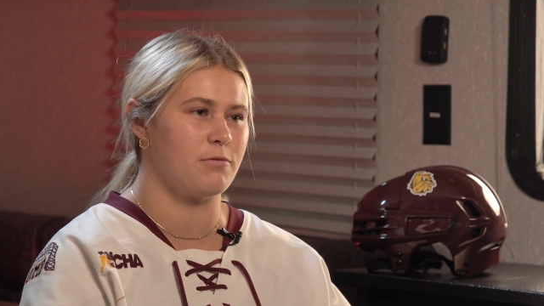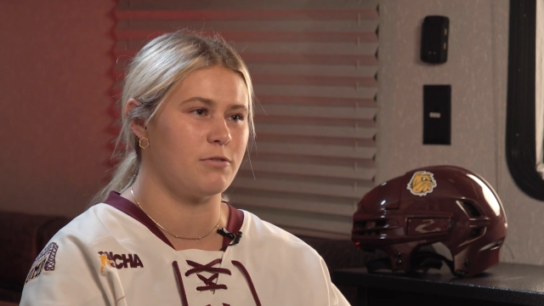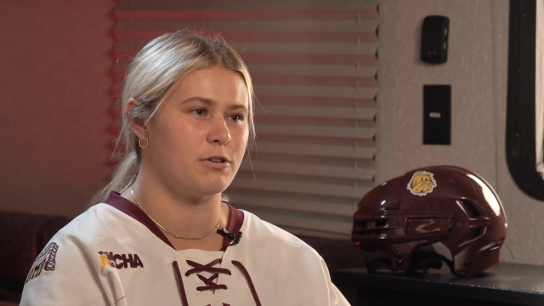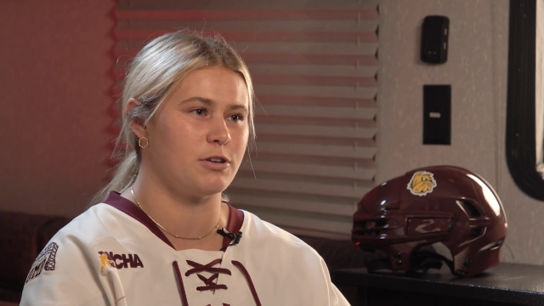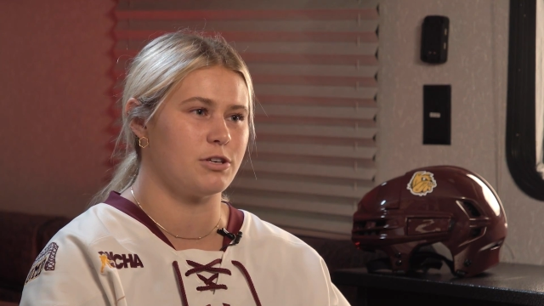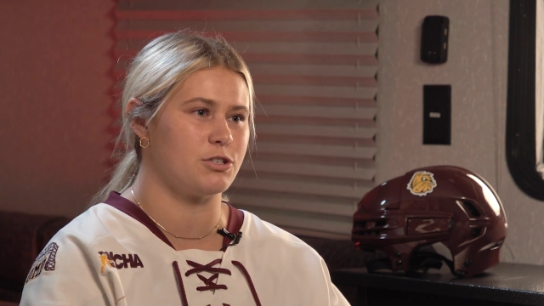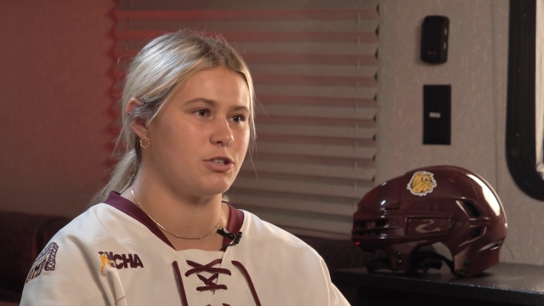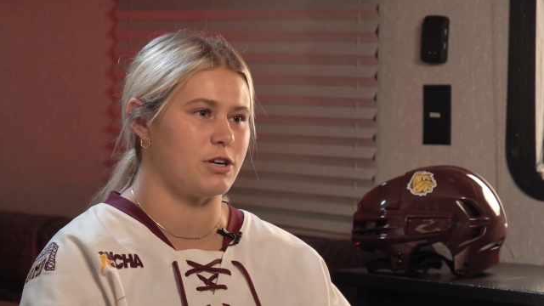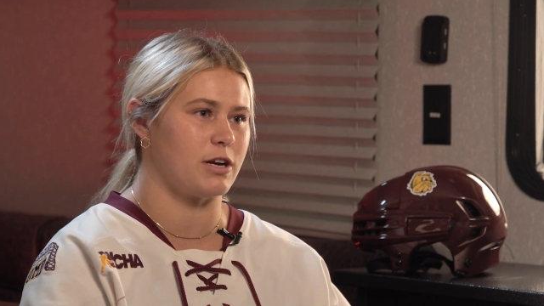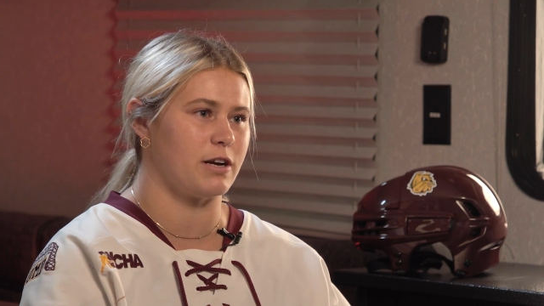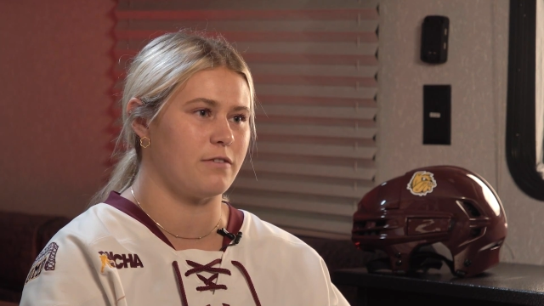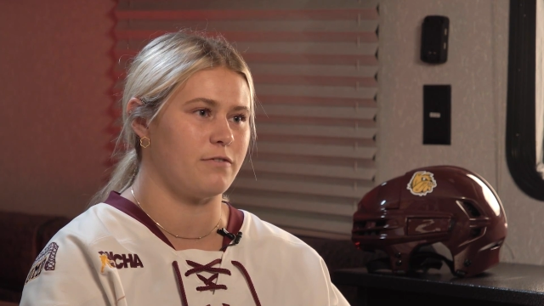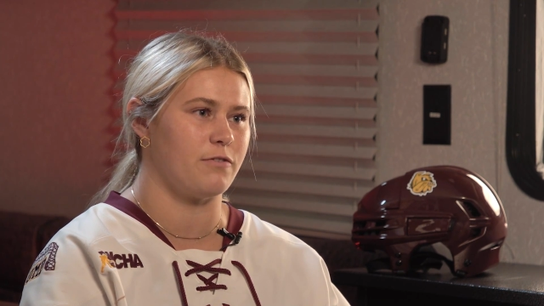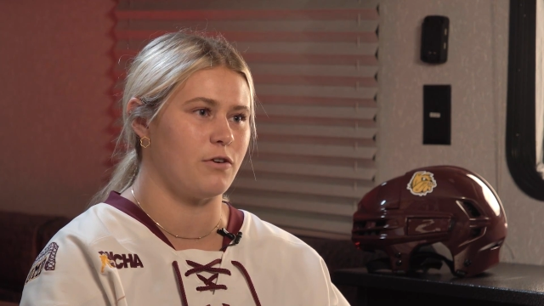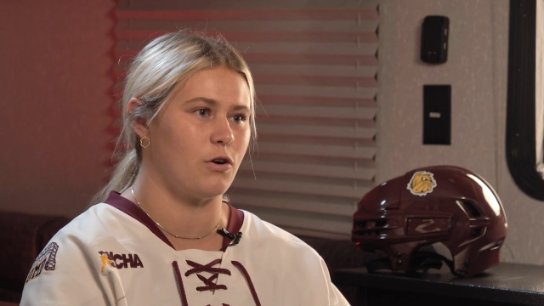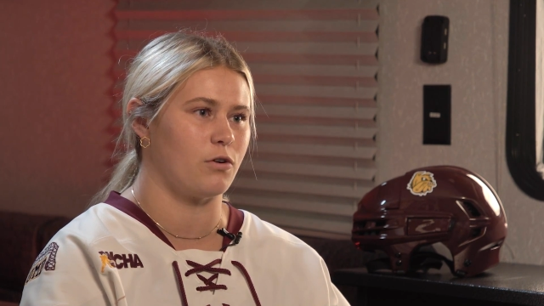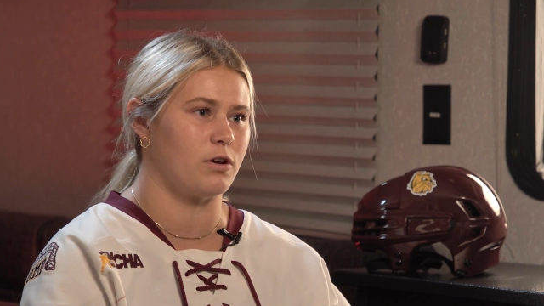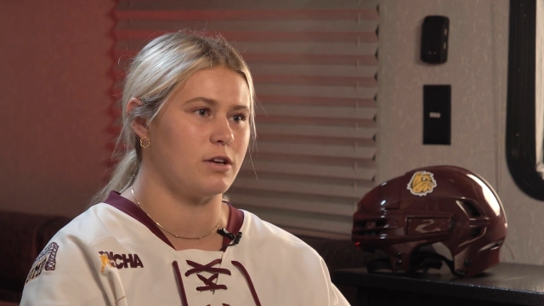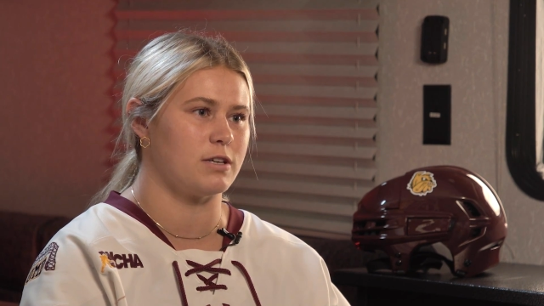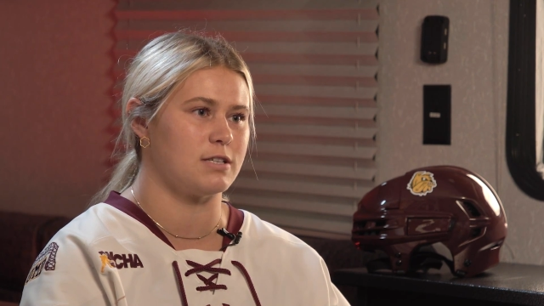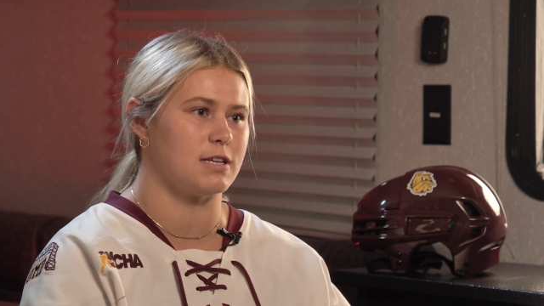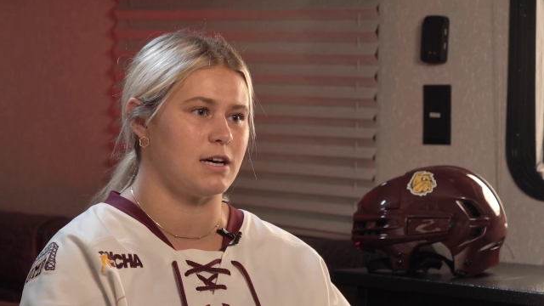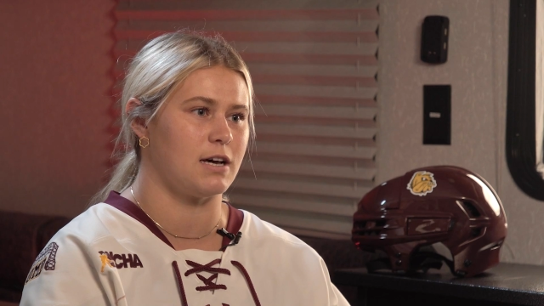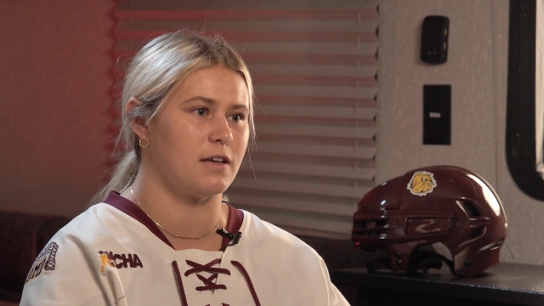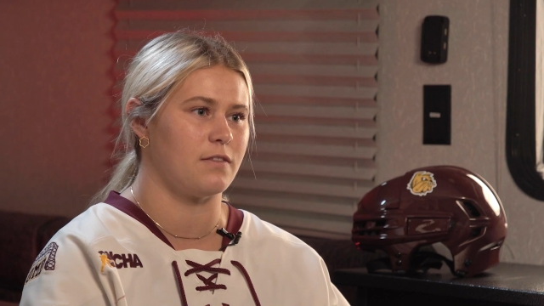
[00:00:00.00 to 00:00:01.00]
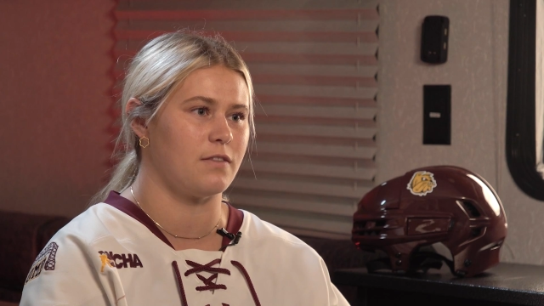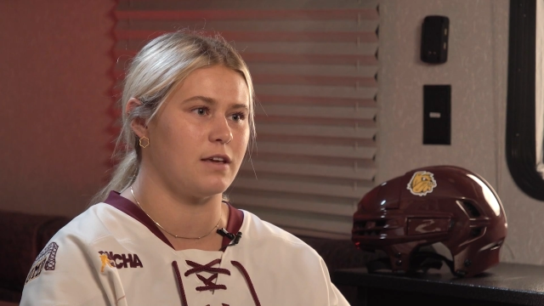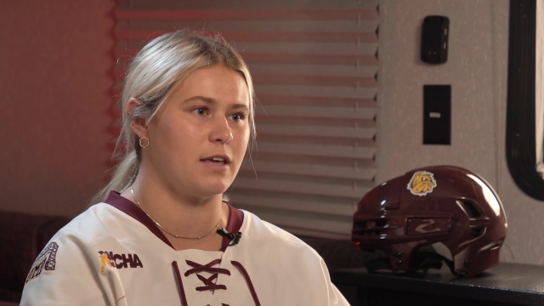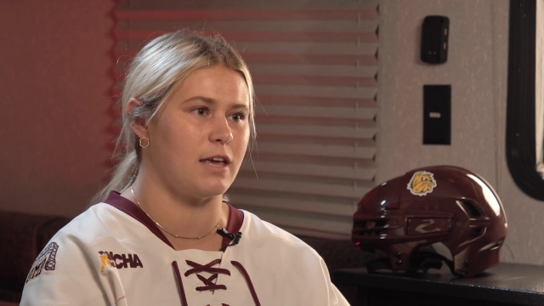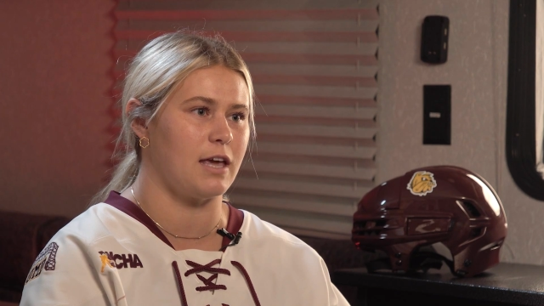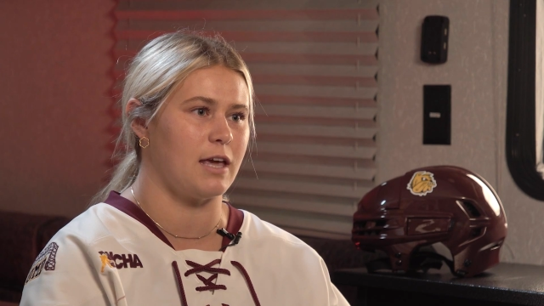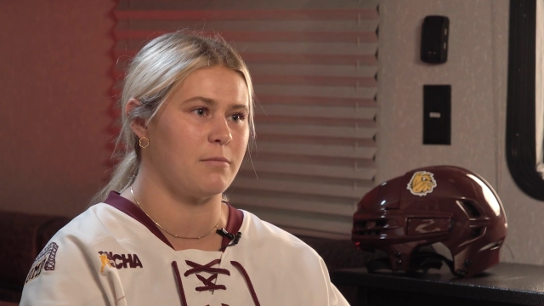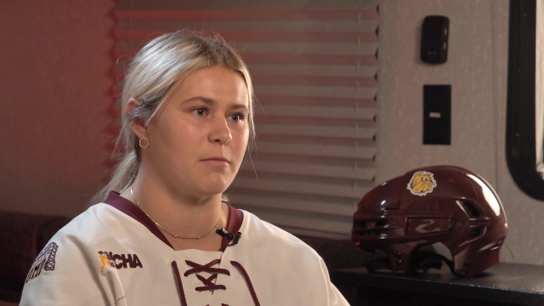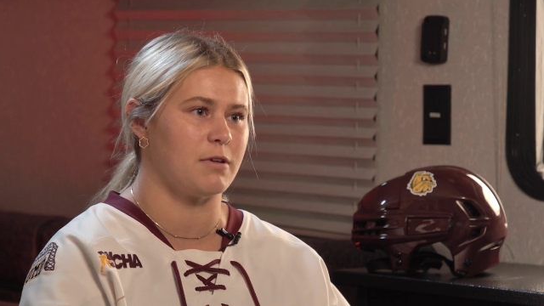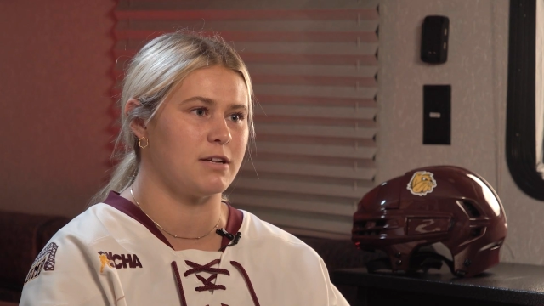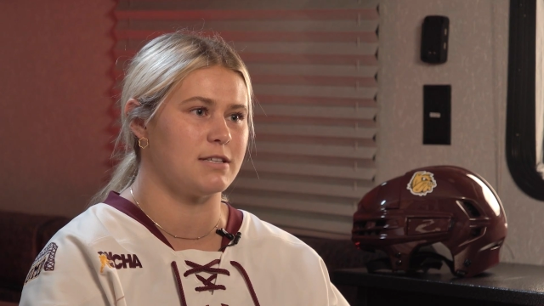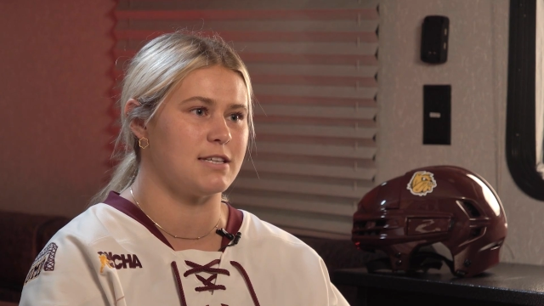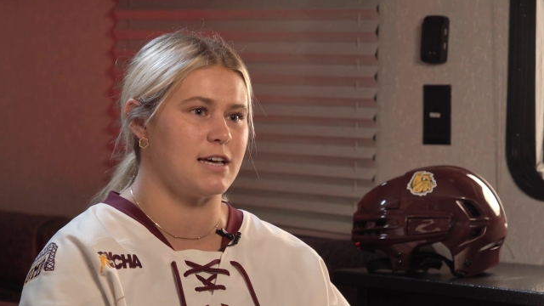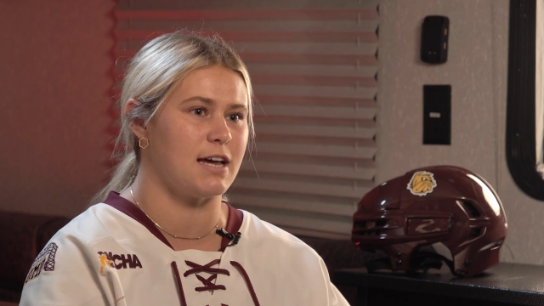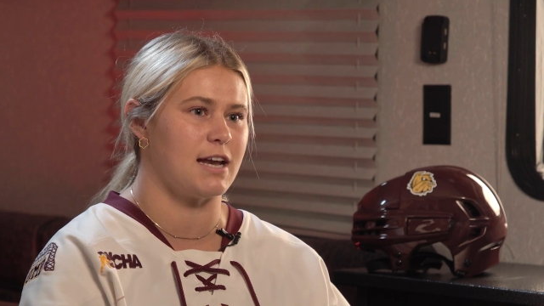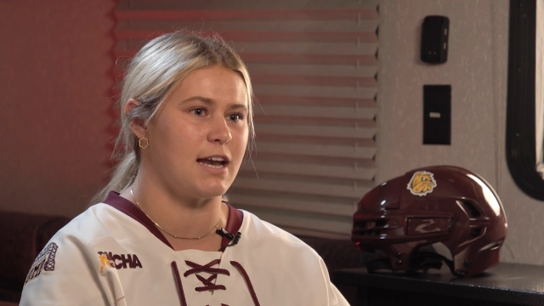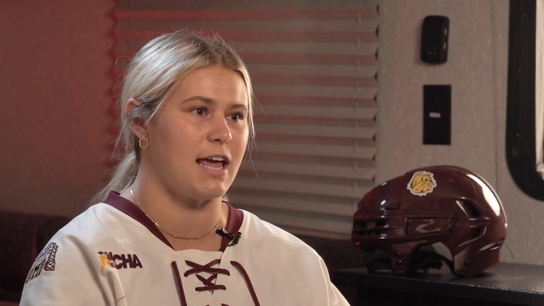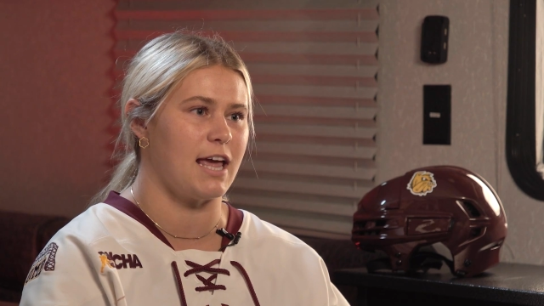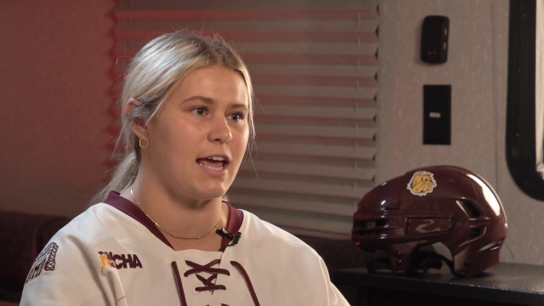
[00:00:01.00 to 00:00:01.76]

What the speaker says: We're just trying to focus on the game that's at